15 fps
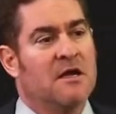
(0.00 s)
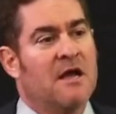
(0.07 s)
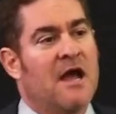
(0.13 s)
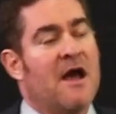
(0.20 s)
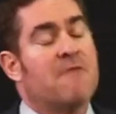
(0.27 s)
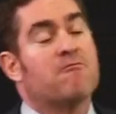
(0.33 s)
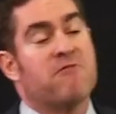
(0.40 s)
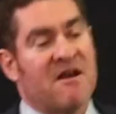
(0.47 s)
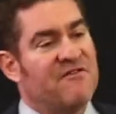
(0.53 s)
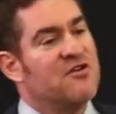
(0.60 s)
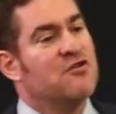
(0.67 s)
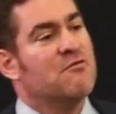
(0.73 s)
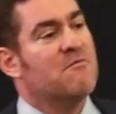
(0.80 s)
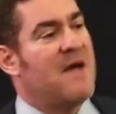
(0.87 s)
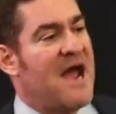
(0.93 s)
And
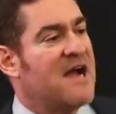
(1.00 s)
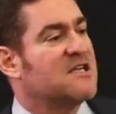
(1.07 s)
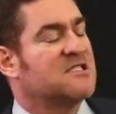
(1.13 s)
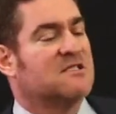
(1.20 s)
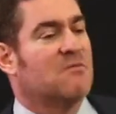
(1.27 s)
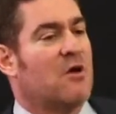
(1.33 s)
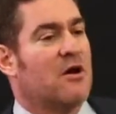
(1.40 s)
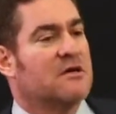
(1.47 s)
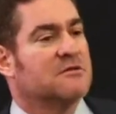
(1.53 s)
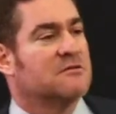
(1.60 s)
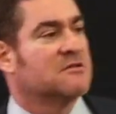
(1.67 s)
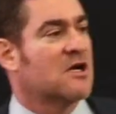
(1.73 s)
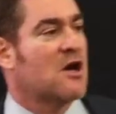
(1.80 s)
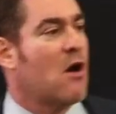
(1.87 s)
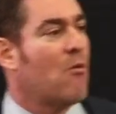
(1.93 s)
revenue maximizers
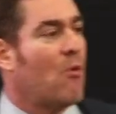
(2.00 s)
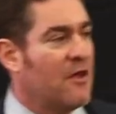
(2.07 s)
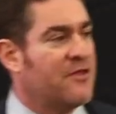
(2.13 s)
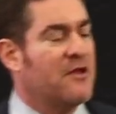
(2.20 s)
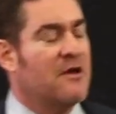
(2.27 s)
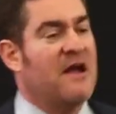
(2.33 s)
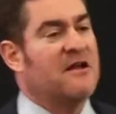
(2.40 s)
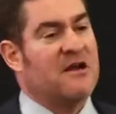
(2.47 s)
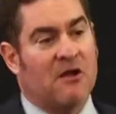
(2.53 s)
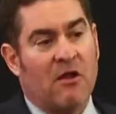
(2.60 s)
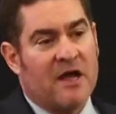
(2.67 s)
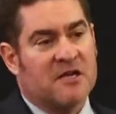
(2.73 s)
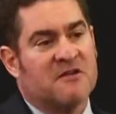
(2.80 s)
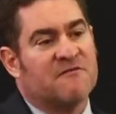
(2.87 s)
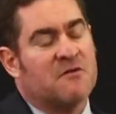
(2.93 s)
are going to want the
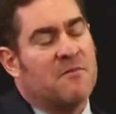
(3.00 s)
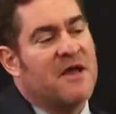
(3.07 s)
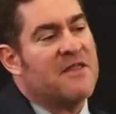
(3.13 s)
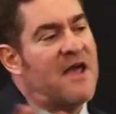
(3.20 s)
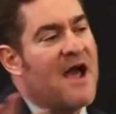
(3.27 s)
collective to pay the